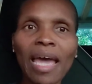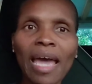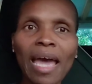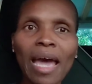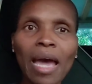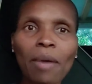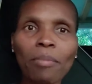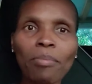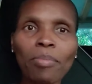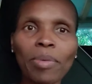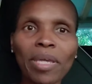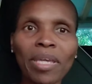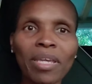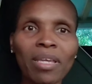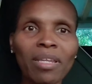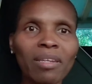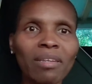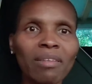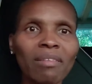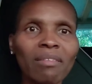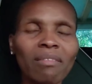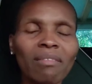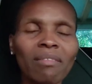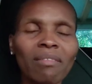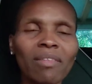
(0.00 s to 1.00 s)
app,
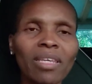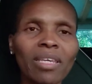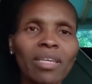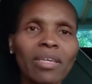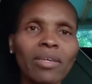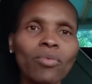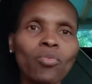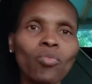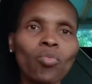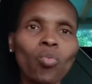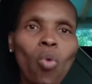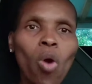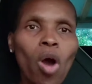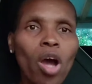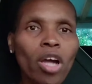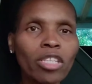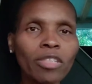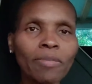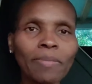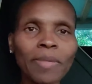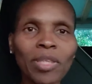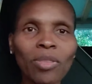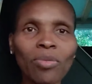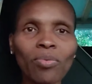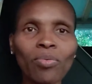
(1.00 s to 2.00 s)
and they walked
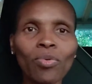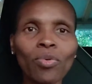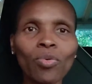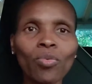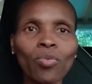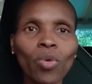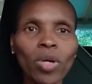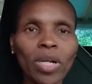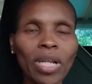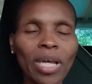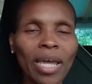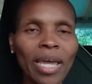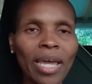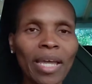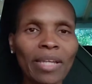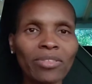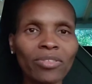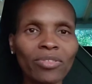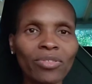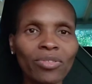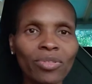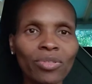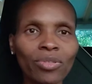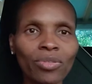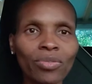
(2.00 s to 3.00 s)
me through what I had
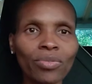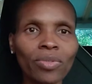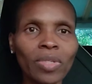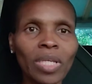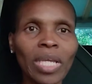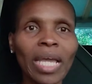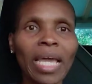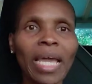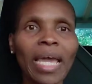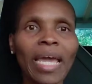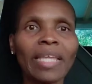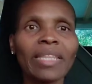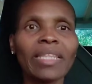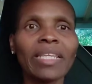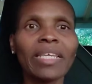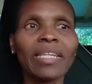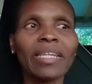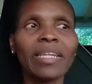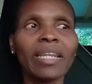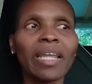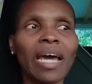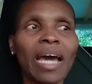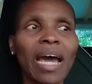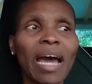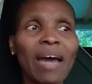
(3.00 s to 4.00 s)
to do. And
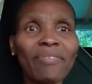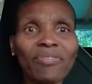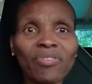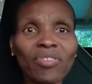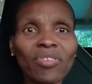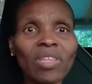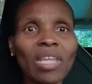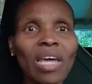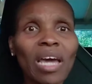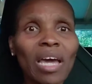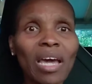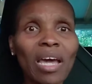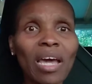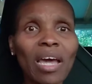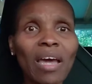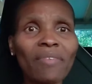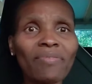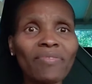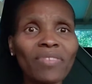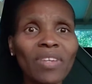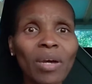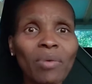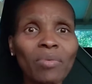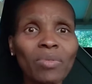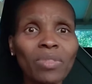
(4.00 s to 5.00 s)
then after
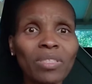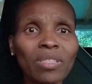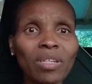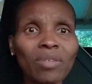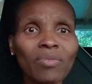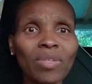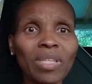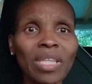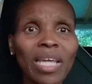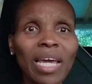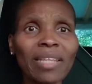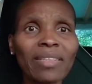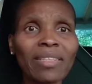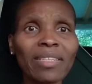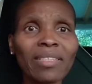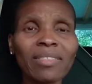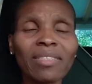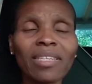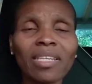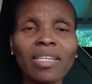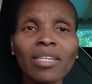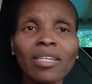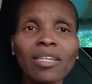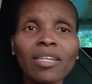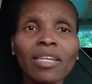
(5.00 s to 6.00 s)
I was done with that, they
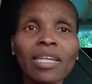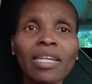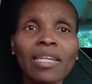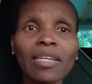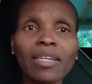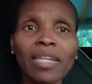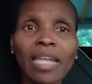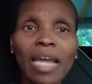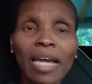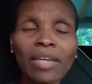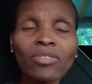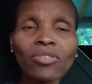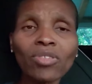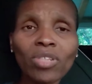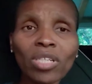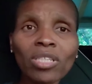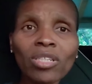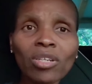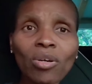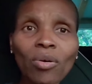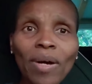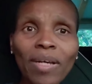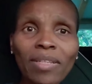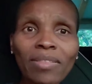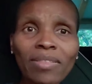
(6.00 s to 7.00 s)
said, now you can
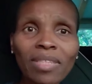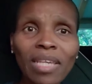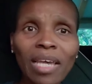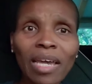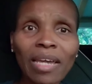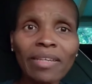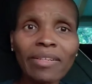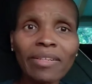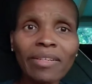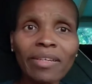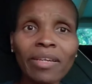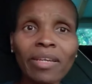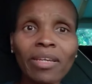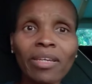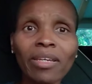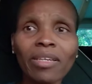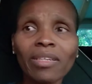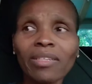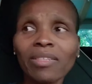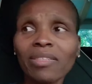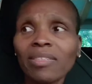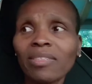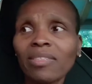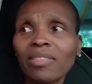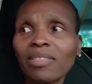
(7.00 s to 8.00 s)
go outside,
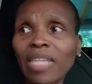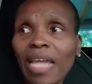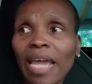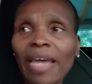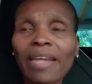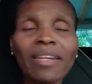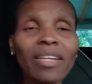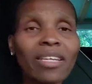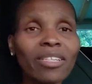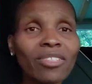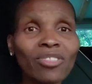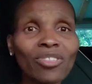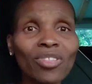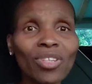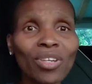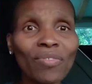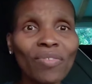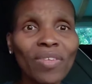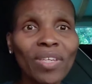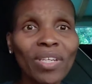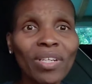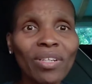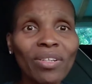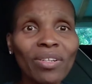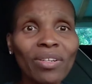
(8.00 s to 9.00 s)
stand next to your
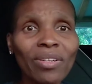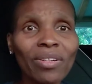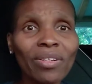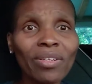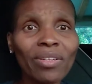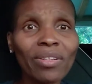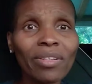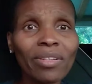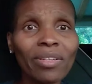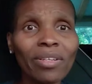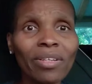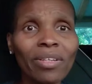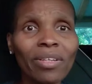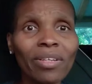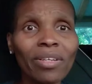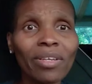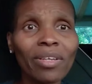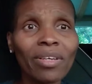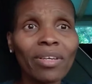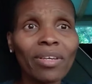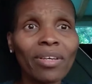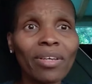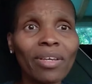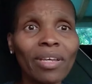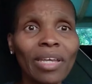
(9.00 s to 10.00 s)
vehicle,
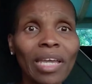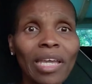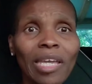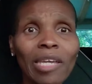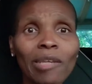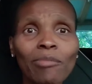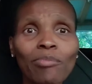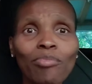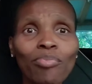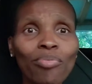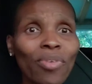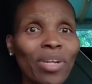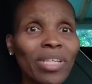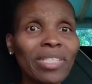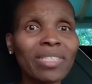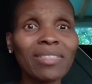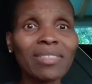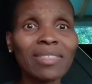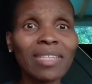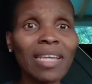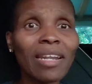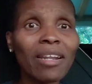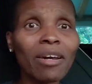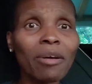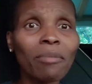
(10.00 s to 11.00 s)
and press
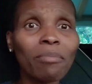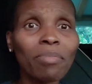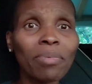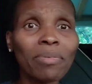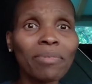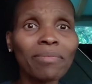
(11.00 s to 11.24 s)
setup.